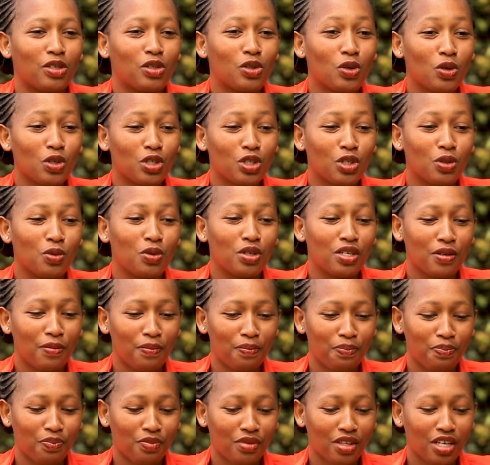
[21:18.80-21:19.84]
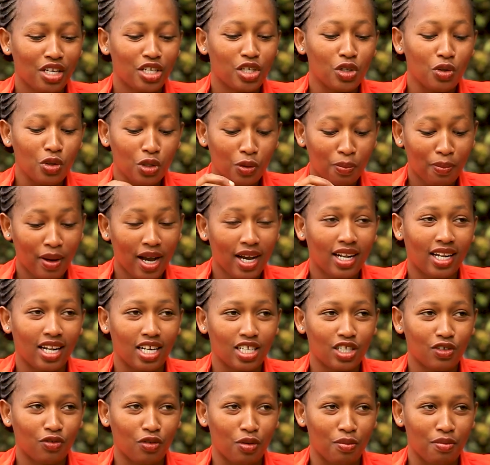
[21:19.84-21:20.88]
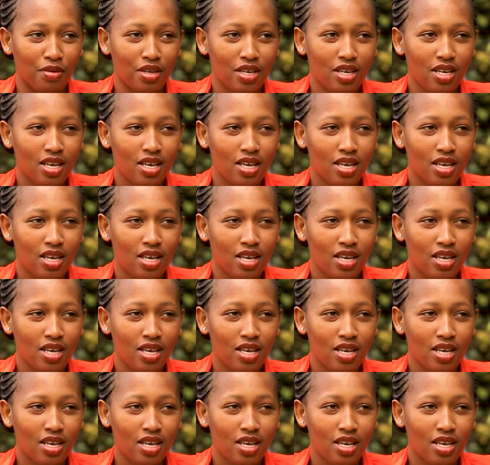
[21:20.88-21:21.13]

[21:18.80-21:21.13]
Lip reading: So she would pack lunch for me.